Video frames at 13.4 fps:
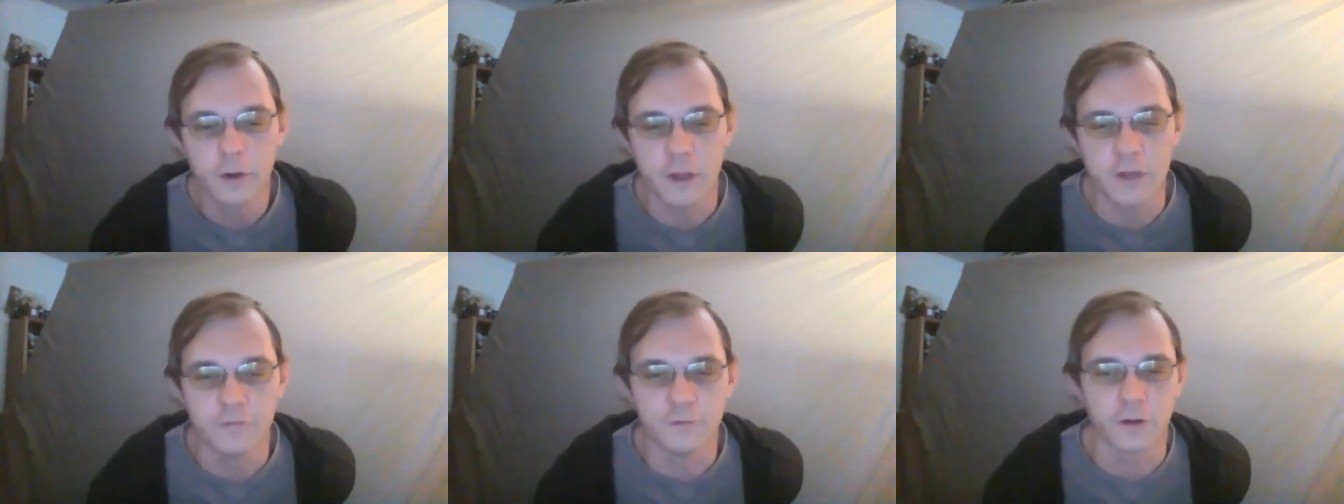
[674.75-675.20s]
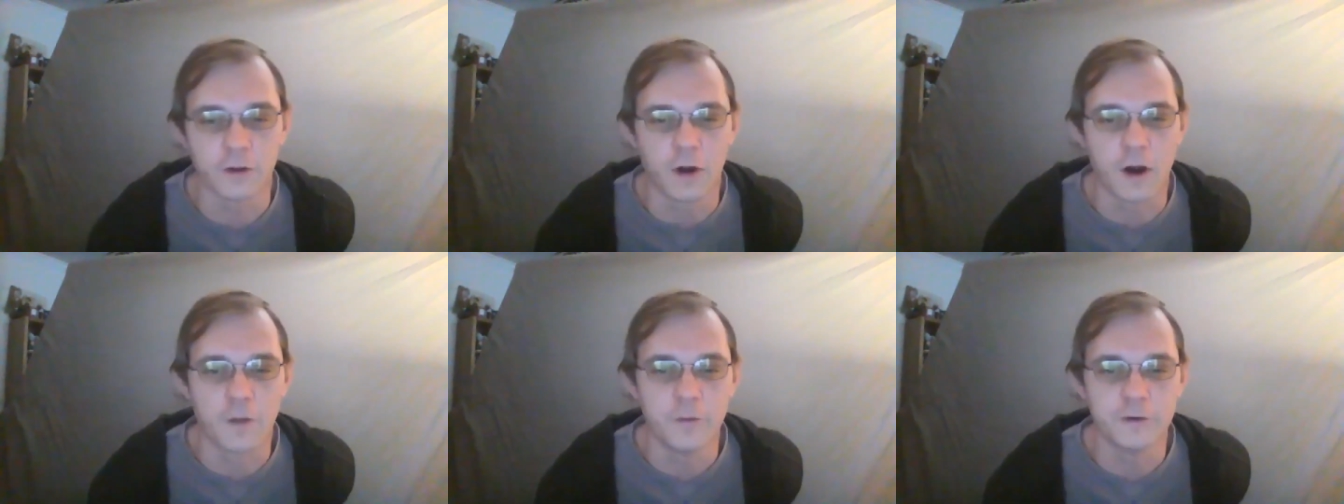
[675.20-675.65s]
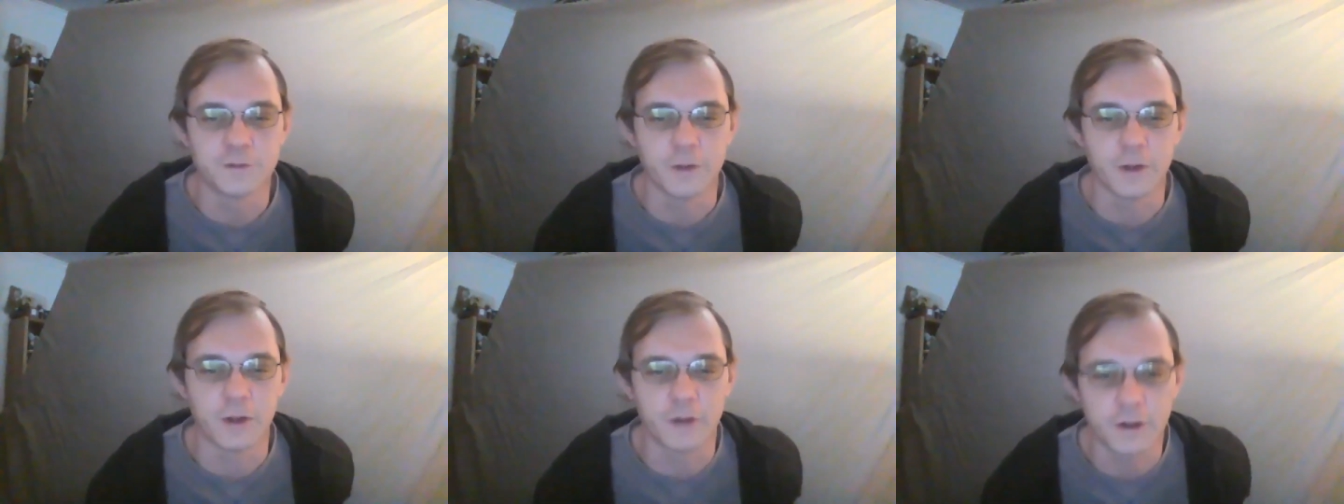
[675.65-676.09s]
Even the garbage
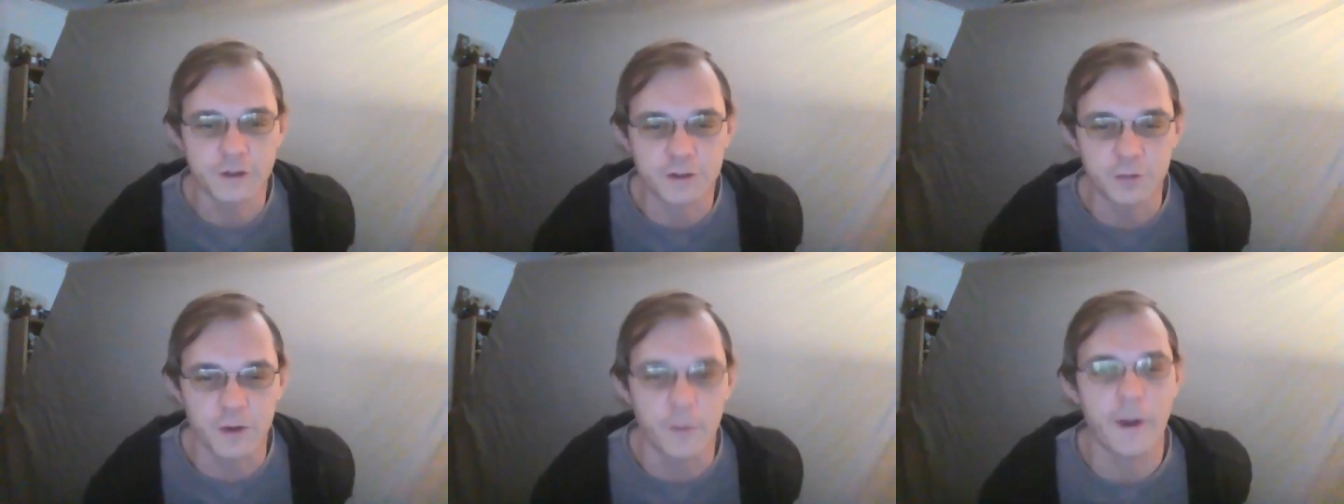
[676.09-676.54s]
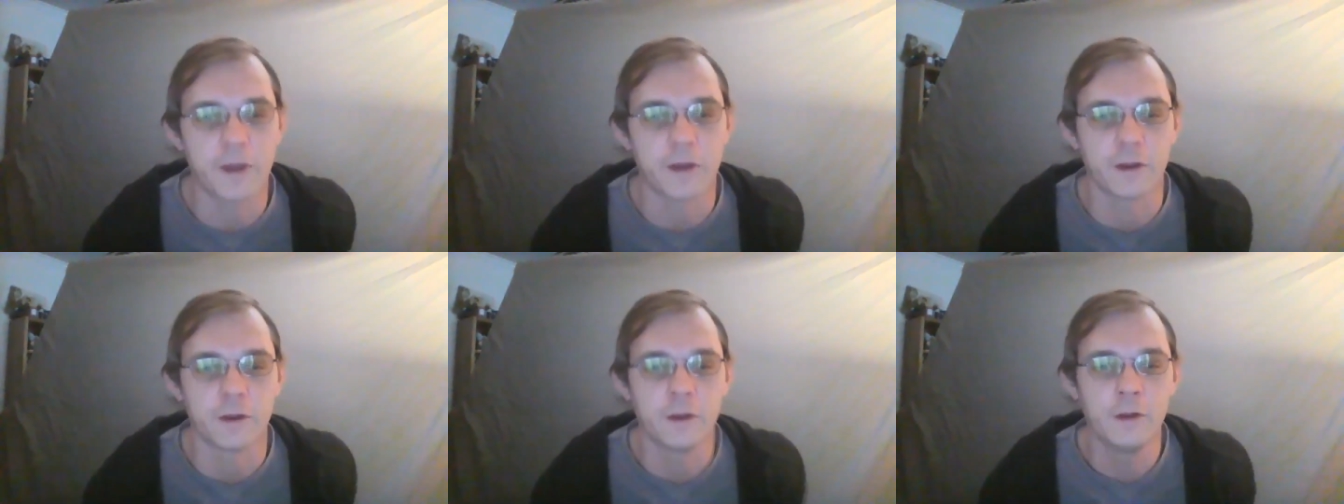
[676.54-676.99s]
men, they should be making